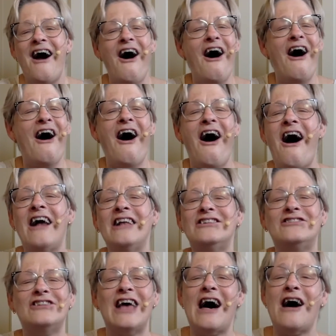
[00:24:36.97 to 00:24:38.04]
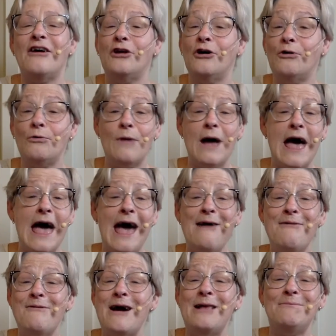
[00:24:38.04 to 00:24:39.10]
a hot shout
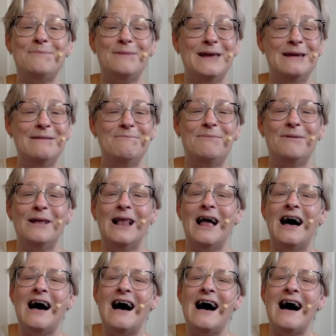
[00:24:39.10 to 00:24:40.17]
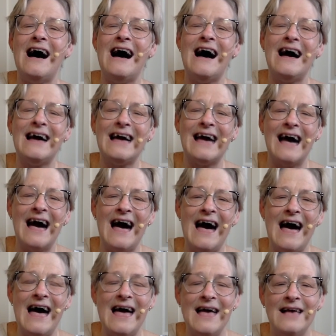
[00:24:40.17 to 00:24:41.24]
hooray when people are
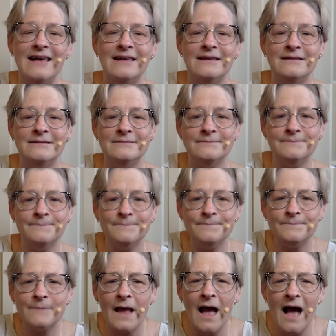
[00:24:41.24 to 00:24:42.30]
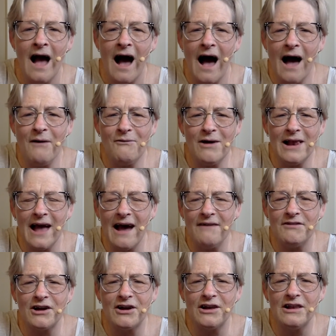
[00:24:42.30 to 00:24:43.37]
kind. I want to
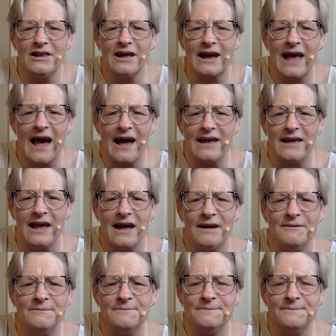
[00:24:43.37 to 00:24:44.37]
have a good look at you.